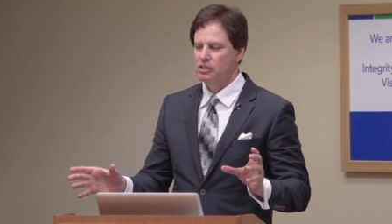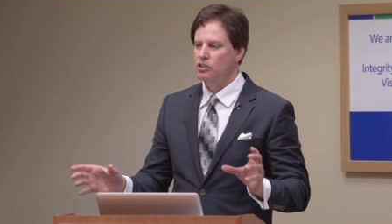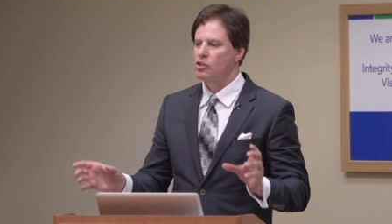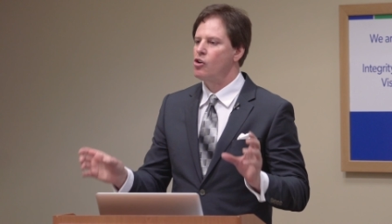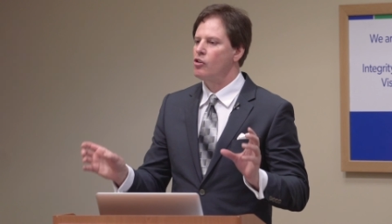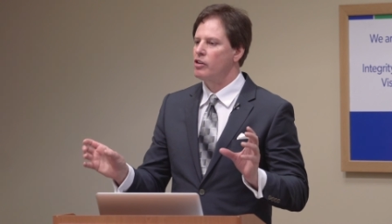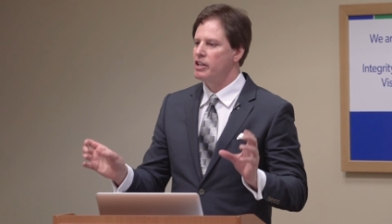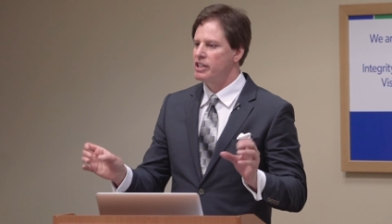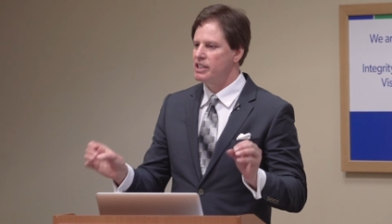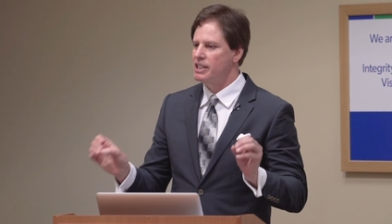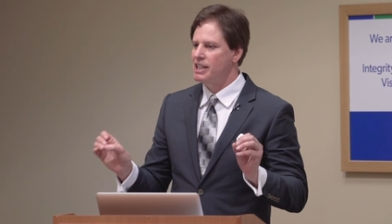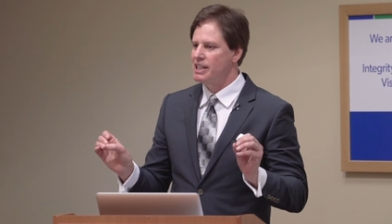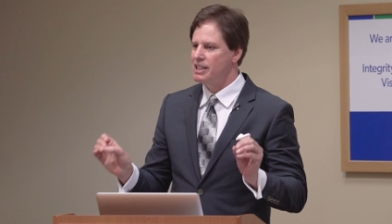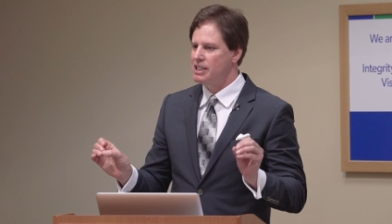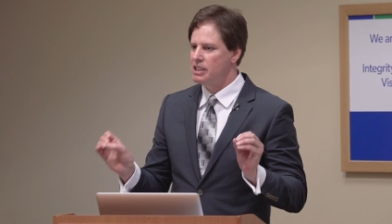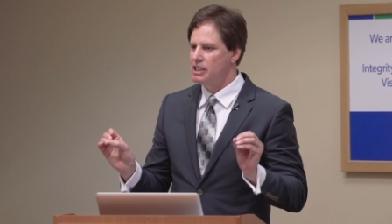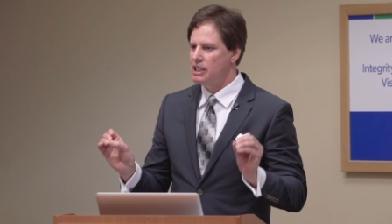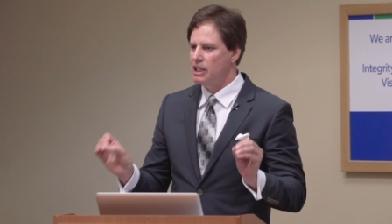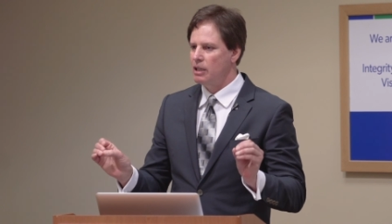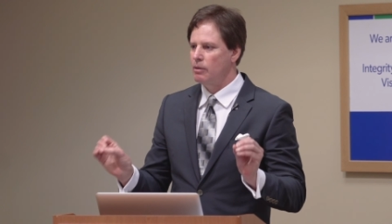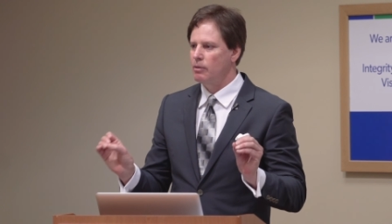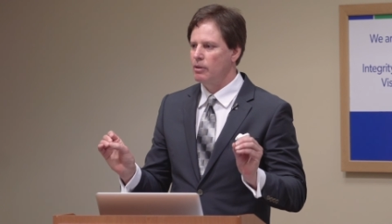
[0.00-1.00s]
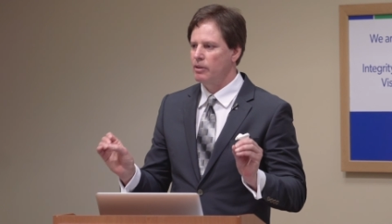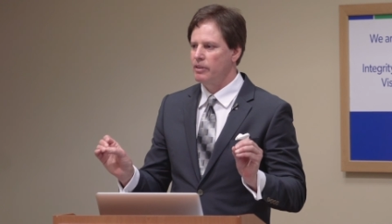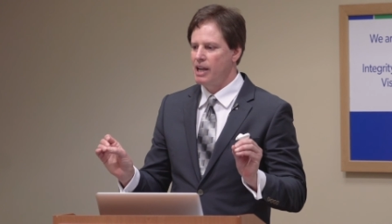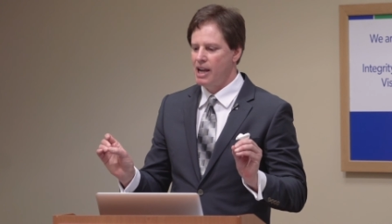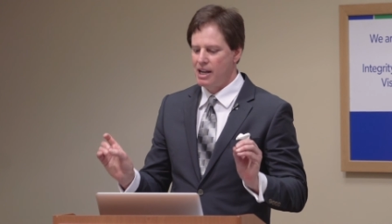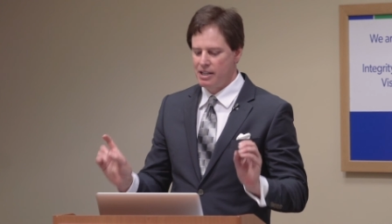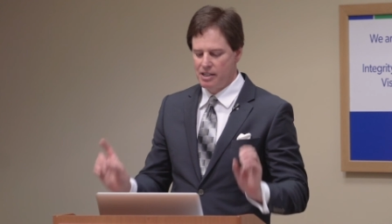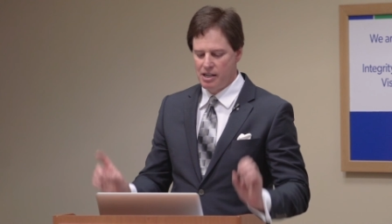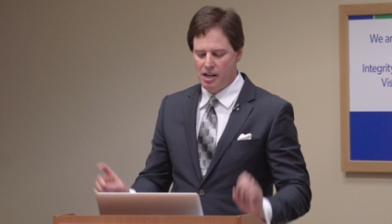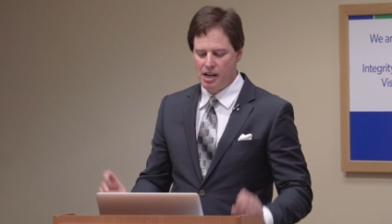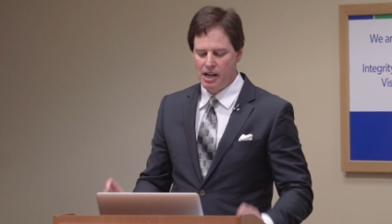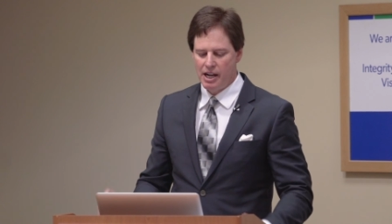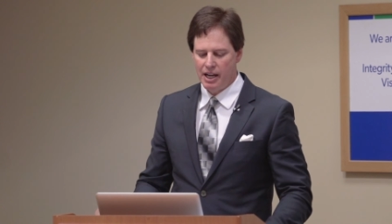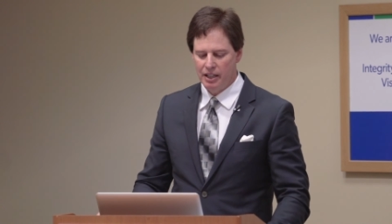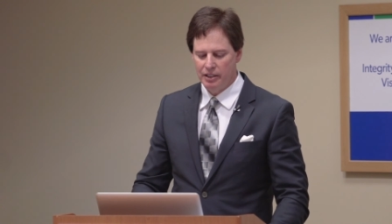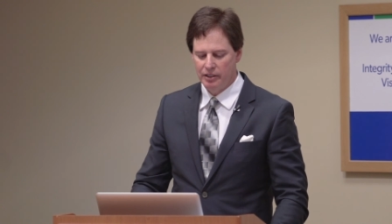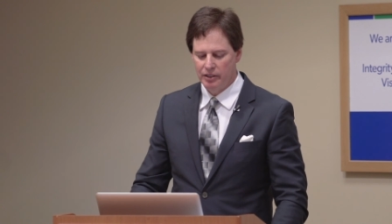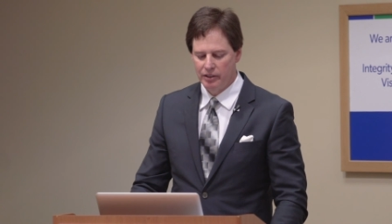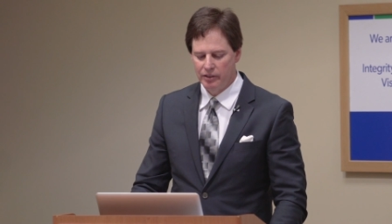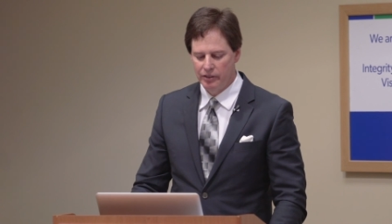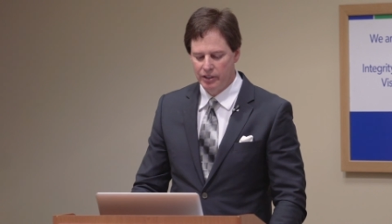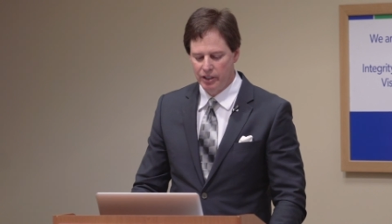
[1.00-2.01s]
As long as they stick with that
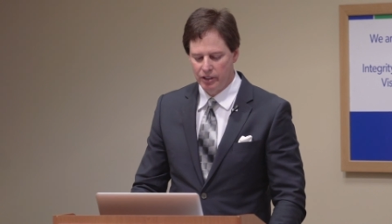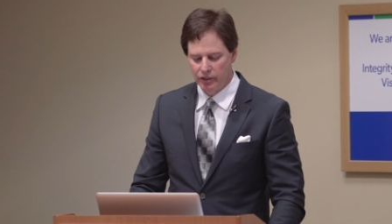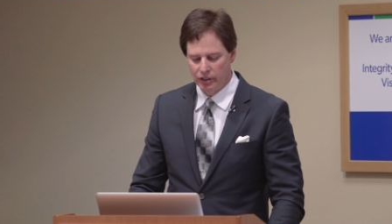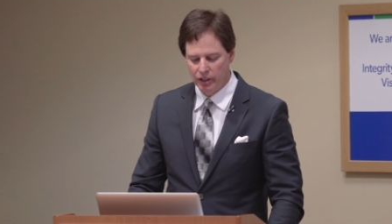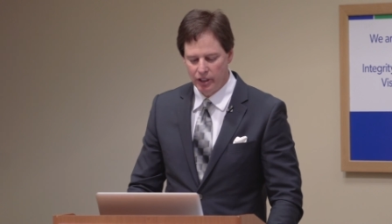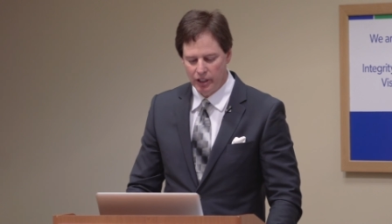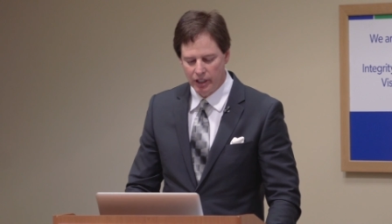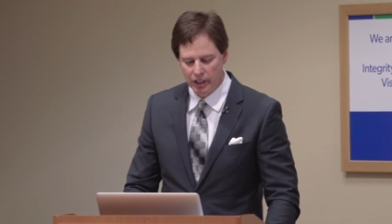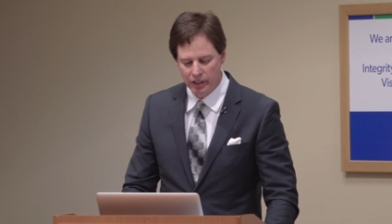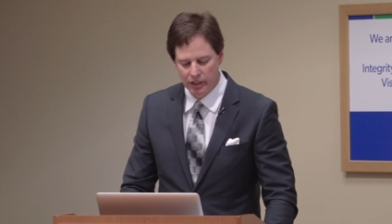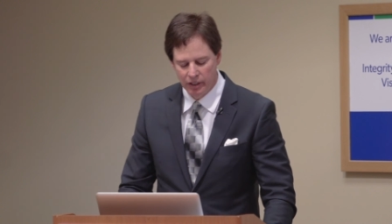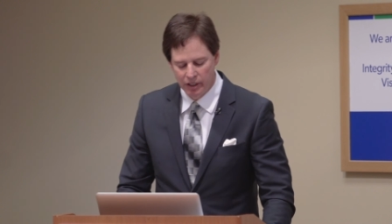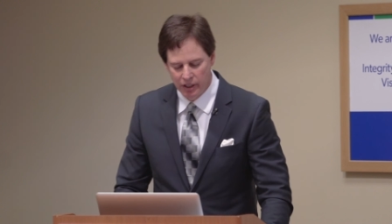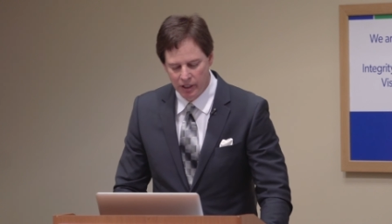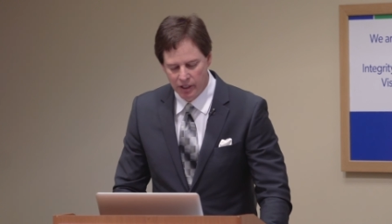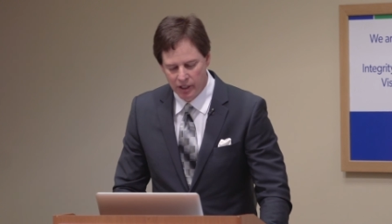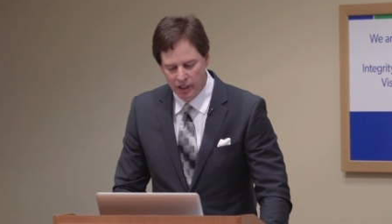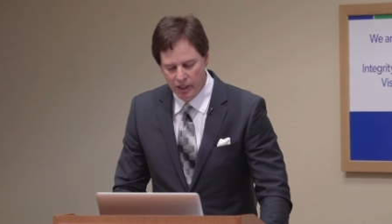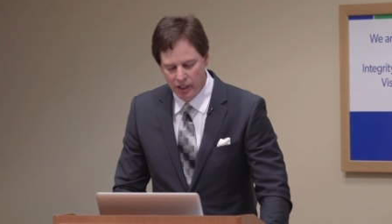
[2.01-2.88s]
diet, they're good.